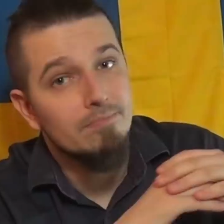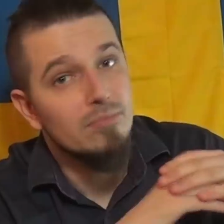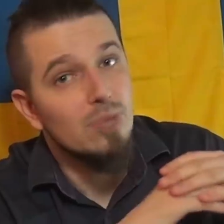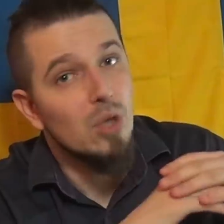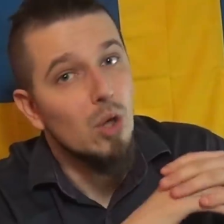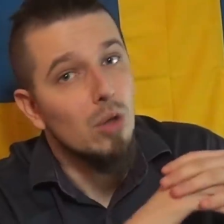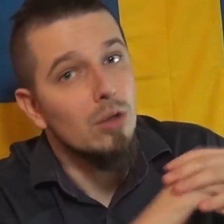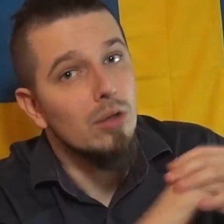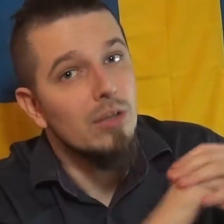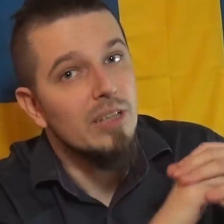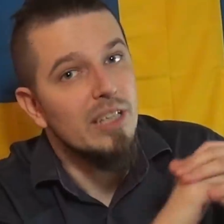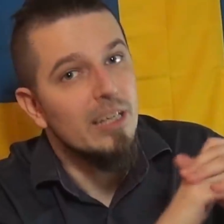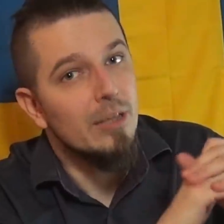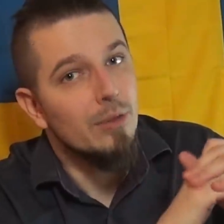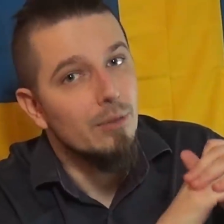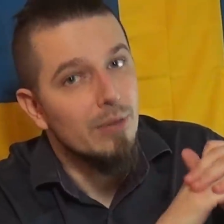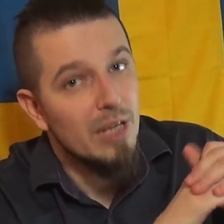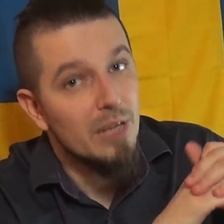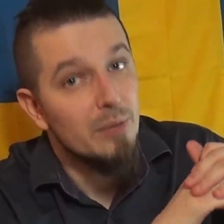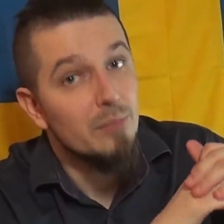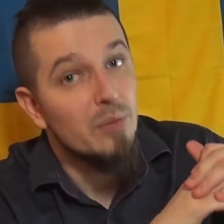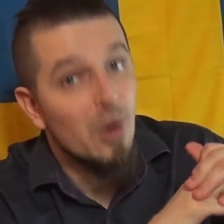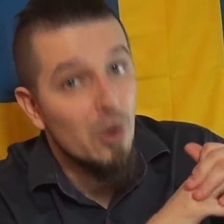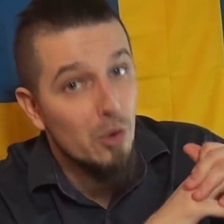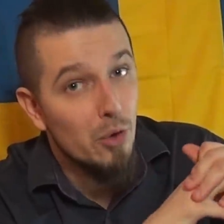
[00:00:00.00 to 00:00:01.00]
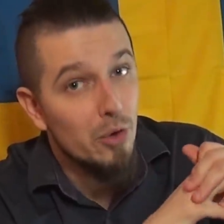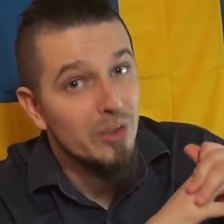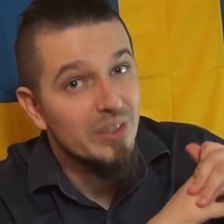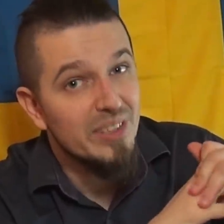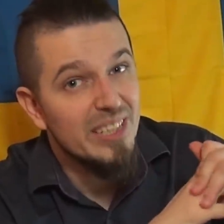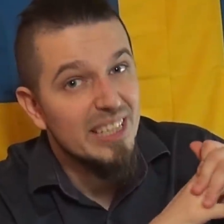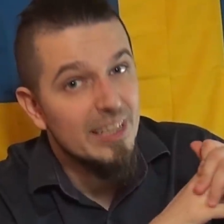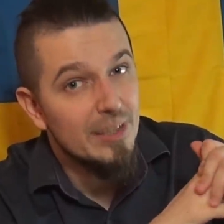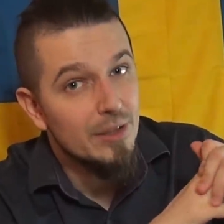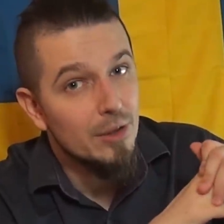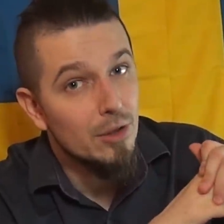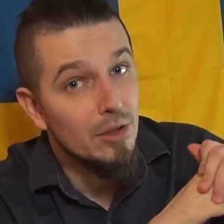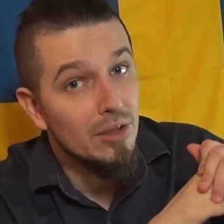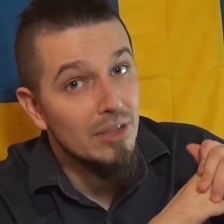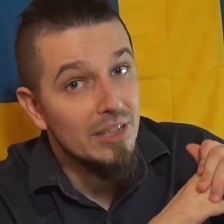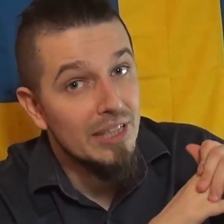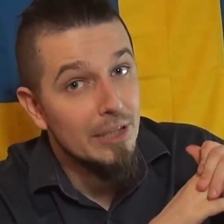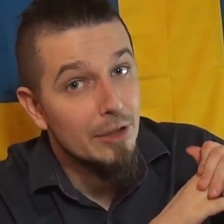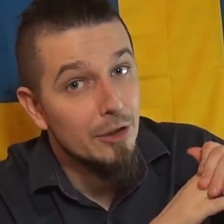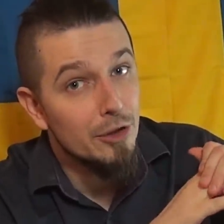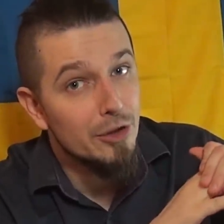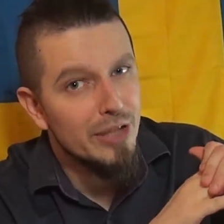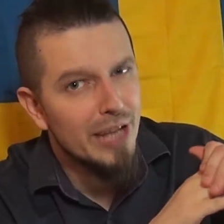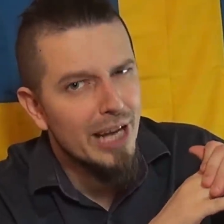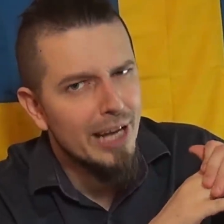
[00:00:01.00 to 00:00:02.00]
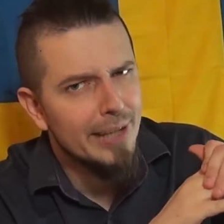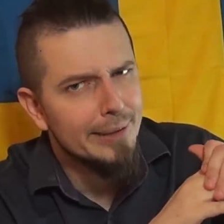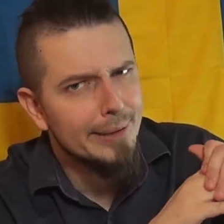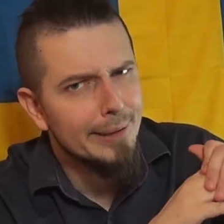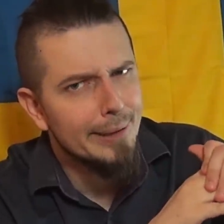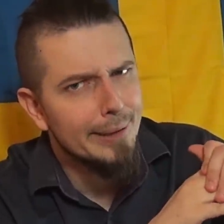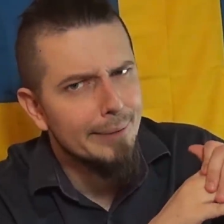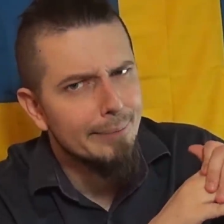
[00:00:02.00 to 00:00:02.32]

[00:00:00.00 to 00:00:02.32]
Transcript: Totally the right priorities our leaders got there.